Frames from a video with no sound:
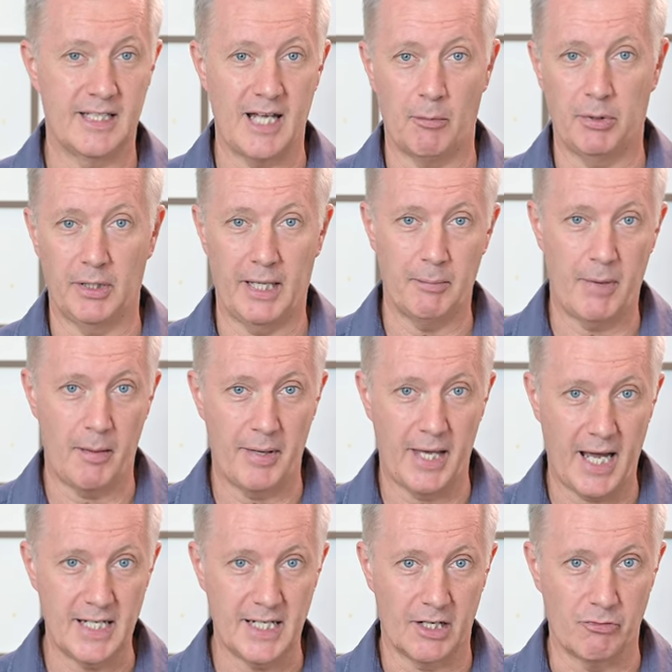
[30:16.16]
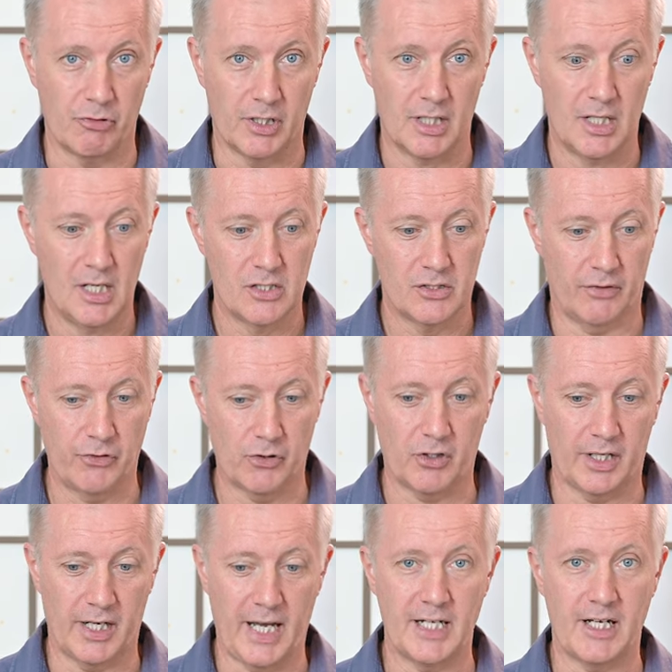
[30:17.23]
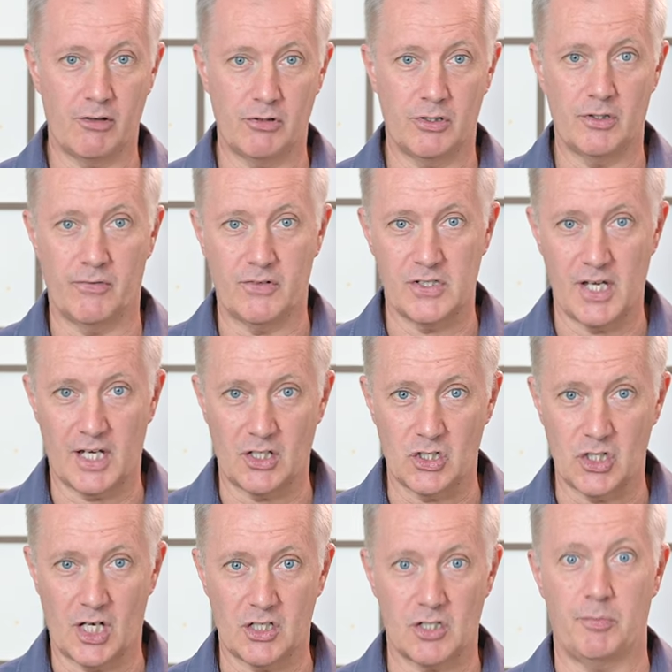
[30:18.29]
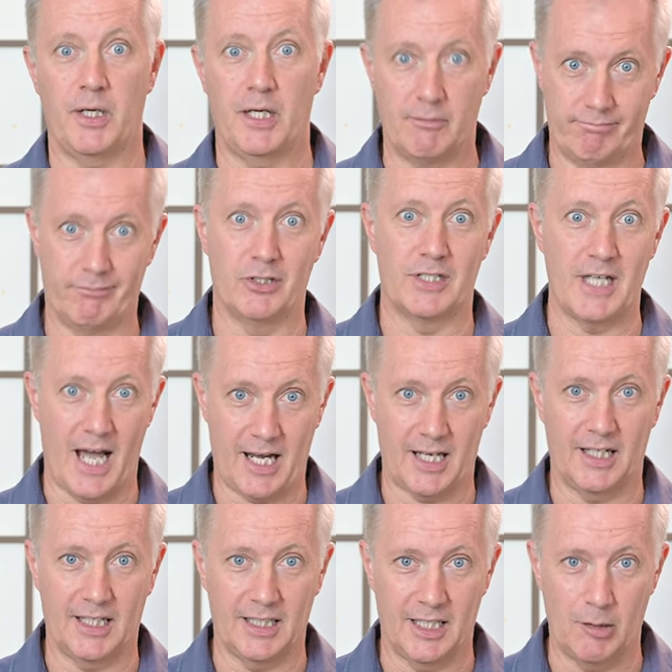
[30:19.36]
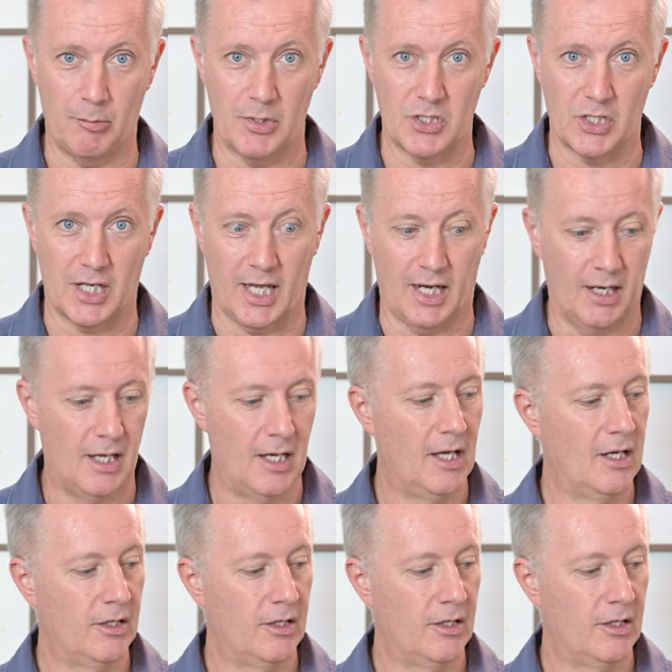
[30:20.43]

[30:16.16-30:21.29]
double that, maybe 800. So if you've got an 800th of a second shutter speed, you're darkening the image again.